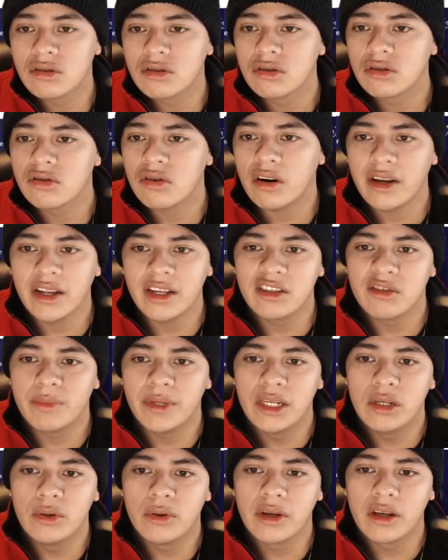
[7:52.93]
Target's
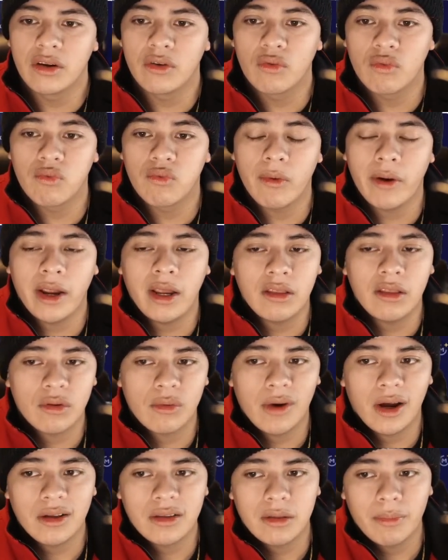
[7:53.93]
been doing great
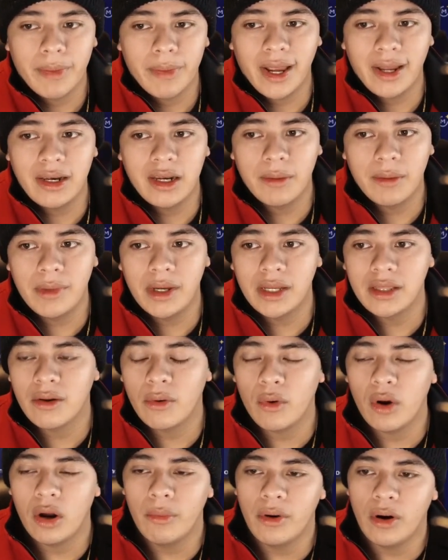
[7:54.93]
throughout the pandemic. They
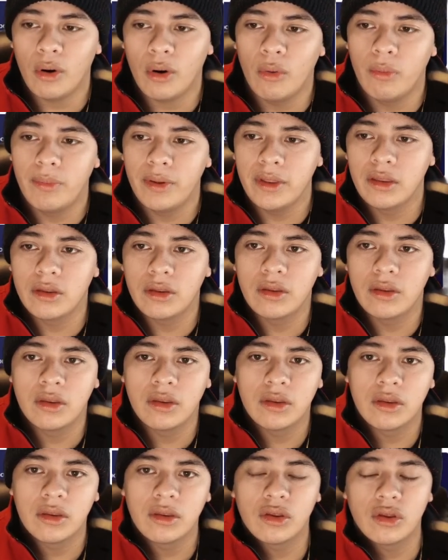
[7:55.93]
were able to open
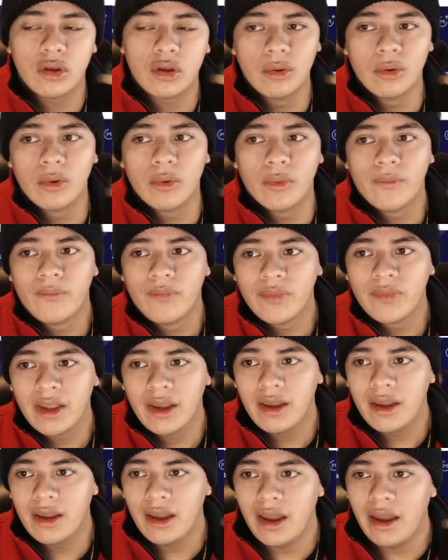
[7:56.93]
through
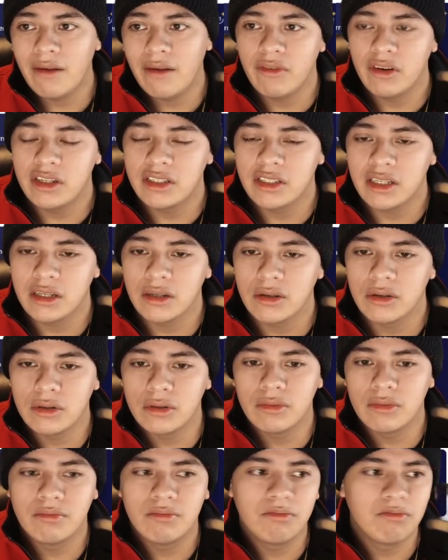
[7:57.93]
every
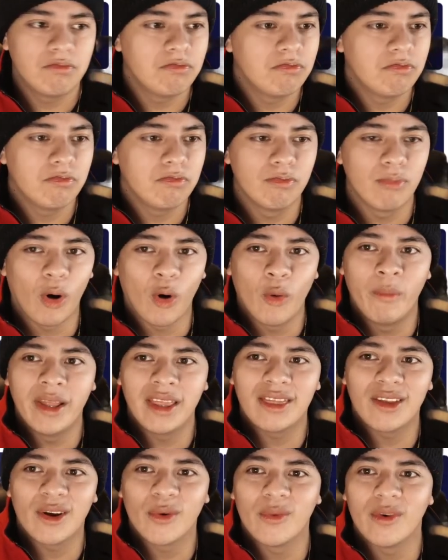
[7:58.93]
single
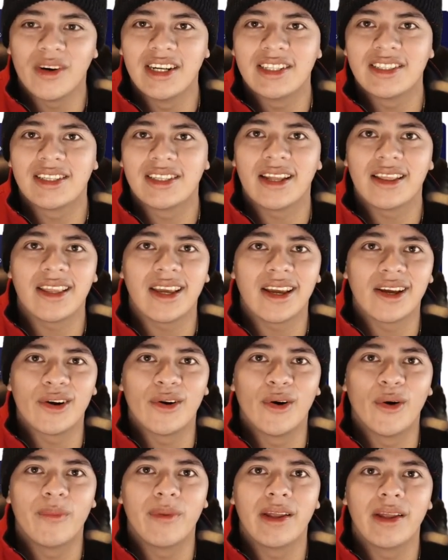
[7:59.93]
moment there was that they could
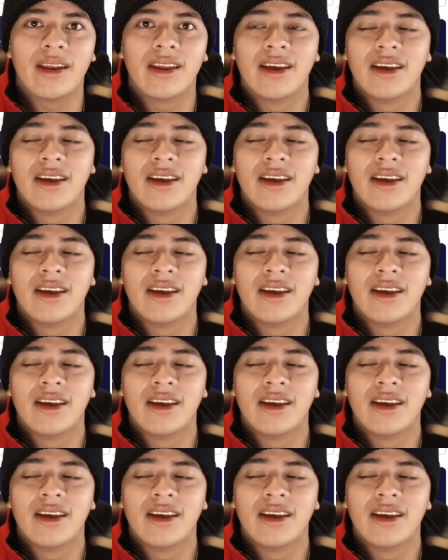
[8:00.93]
open,